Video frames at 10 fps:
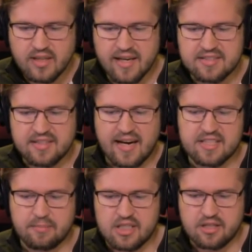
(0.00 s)
it's not
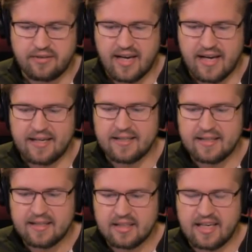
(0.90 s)
as much of a
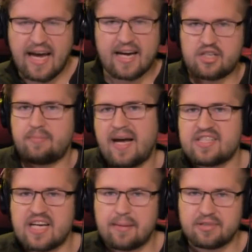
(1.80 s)
like action-packed
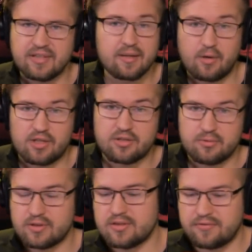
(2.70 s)
chapter like
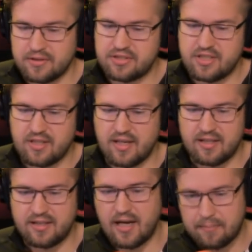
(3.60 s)
WuxiaWorld's first
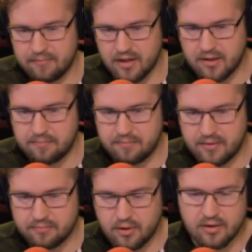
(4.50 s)

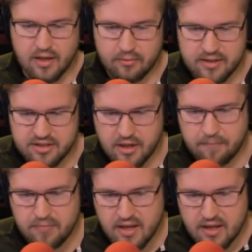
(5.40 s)
prologue was. So
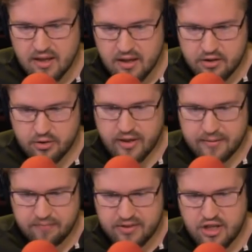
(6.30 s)
enjoy.
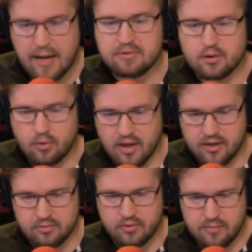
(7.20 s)
Chapter
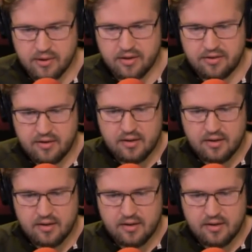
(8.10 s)
1, Rebirth.